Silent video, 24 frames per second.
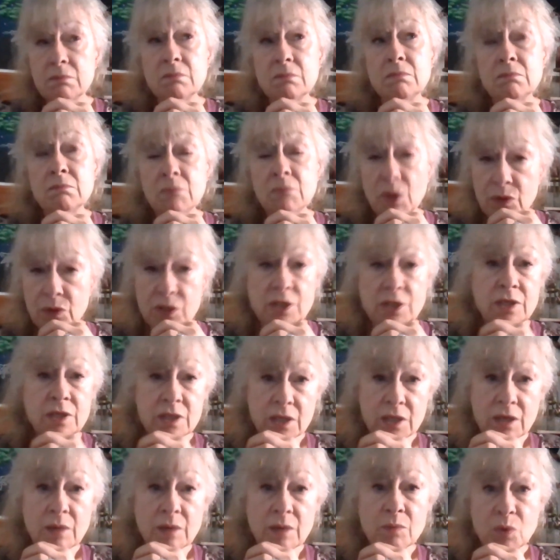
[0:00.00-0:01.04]
Most of the
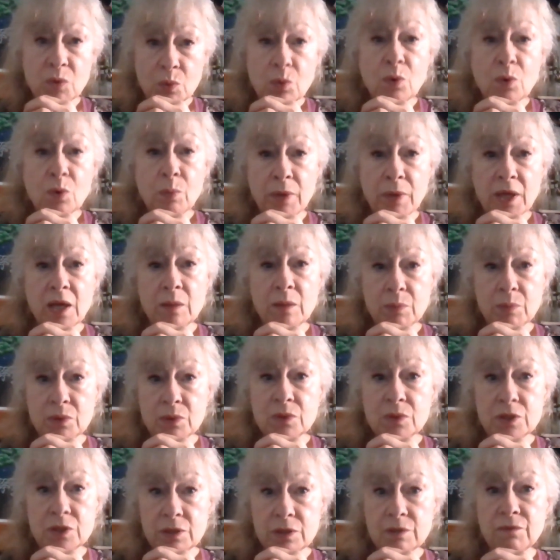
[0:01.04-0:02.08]
time you will be able
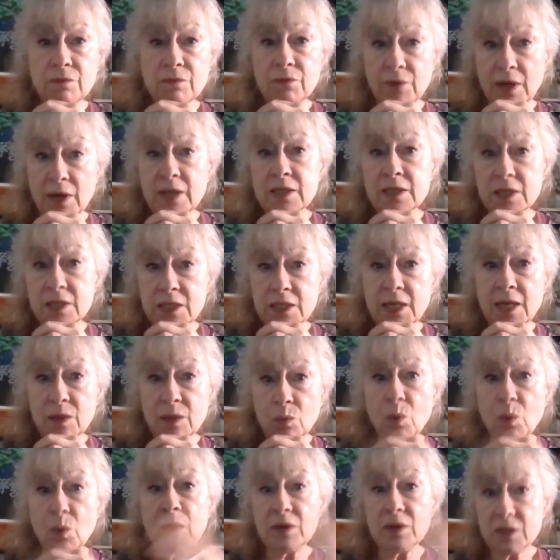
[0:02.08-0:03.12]
to ascertain
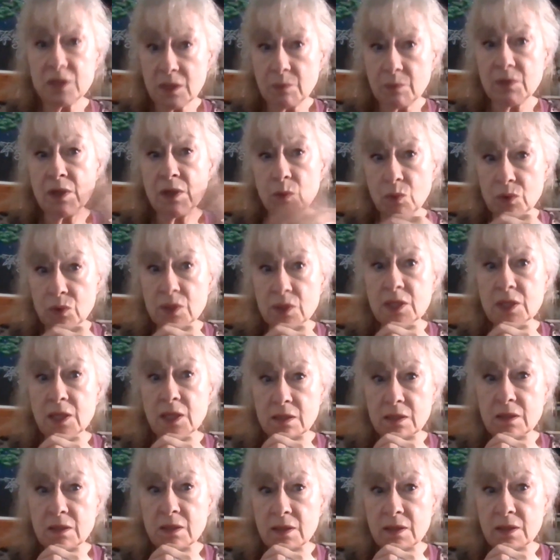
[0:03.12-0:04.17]
whether somebody wants
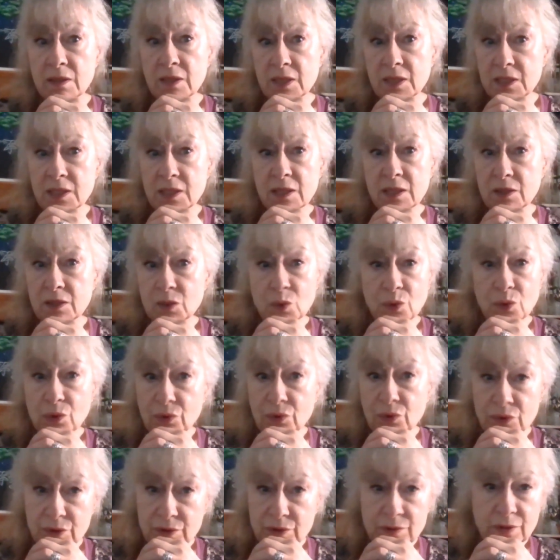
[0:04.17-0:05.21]
this done or
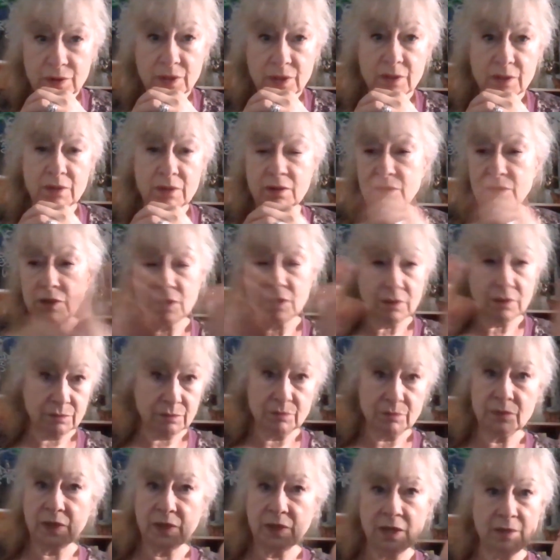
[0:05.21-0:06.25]
not. So
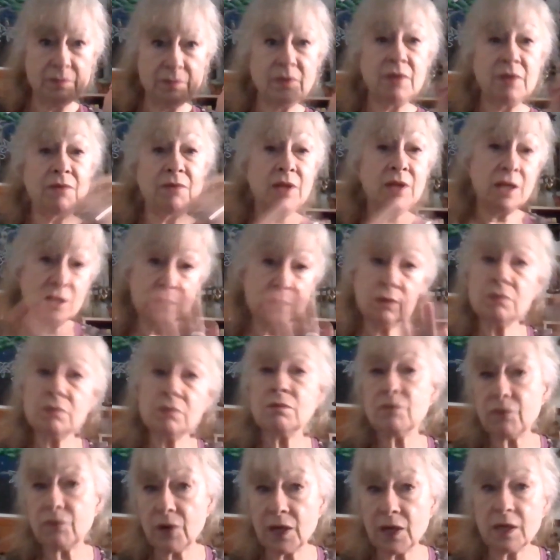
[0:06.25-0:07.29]
yeah, if they do,
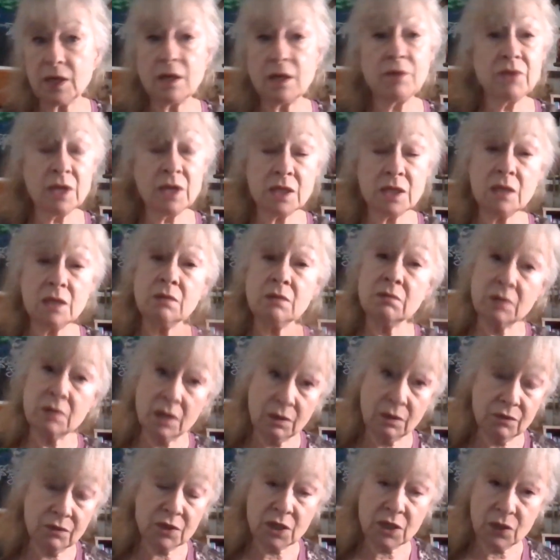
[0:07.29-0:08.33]
fine. If they don't, then
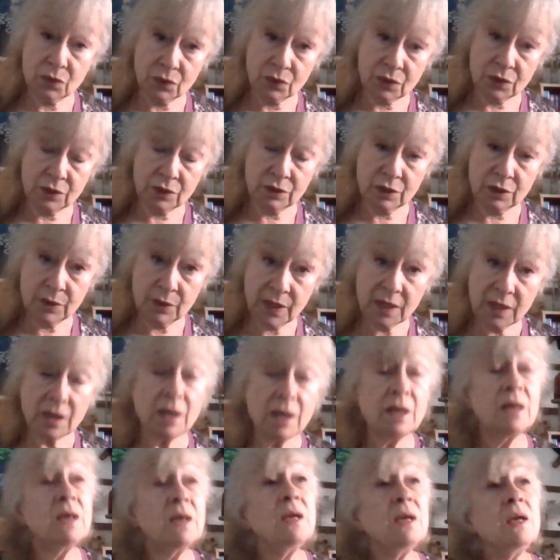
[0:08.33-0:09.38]
obviously you're not going to do it.
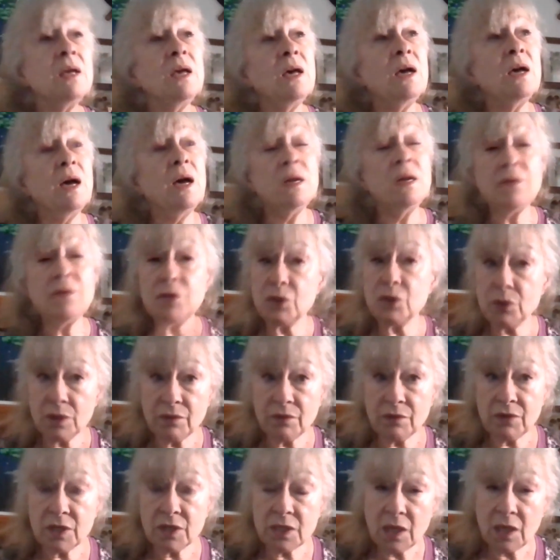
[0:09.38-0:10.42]
And if you're doing it for
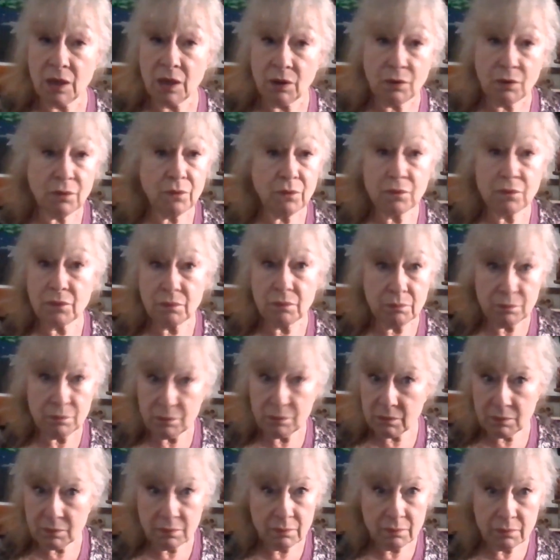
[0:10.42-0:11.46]
yourself,
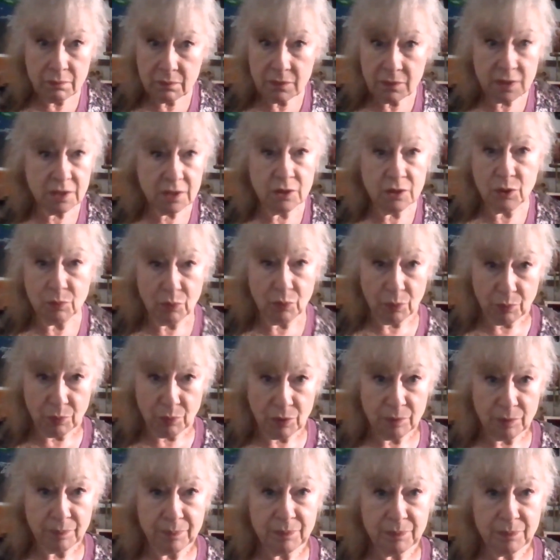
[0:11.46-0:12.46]
there's no problem.